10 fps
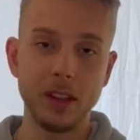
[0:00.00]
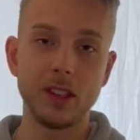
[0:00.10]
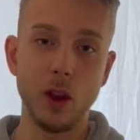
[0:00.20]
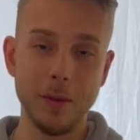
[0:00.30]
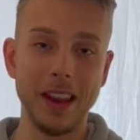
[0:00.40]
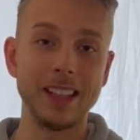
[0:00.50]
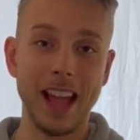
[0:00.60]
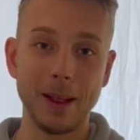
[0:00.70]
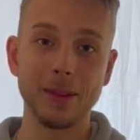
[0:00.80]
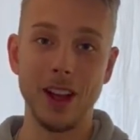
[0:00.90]
so many
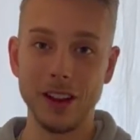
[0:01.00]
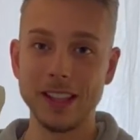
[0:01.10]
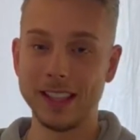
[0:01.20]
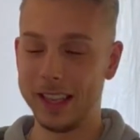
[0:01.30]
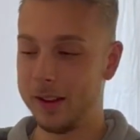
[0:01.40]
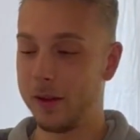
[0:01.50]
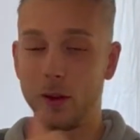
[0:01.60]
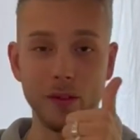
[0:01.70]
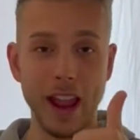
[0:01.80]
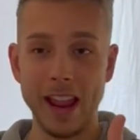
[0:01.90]
times, honestly, for
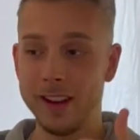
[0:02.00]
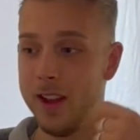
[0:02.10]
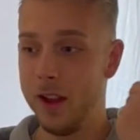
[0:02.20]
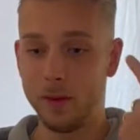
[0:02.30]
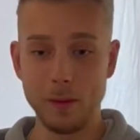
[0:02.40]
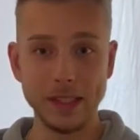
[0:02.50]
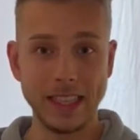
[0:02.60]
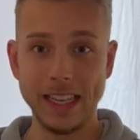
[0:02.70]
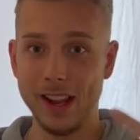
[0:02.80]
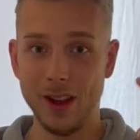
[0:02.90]
rain, for
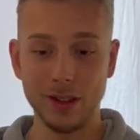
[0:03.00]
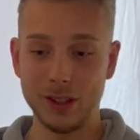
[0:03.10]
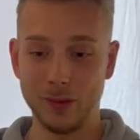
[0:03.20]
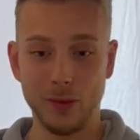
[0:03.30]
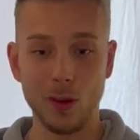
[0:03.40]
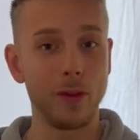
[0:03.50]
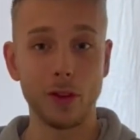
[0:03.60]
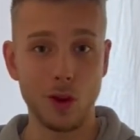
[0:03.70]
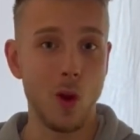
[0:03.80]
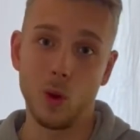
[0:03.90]
mosquitoes, for
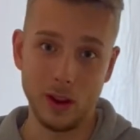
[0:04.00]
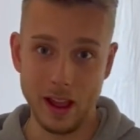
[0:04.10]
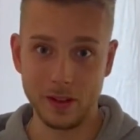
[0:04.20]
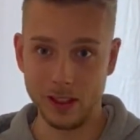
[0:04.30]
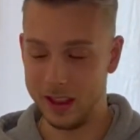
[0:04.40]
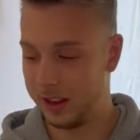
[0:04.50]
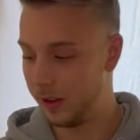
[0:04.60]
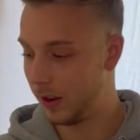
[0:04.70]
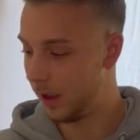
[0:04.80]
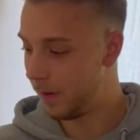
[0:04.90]
the cold, everything, literally.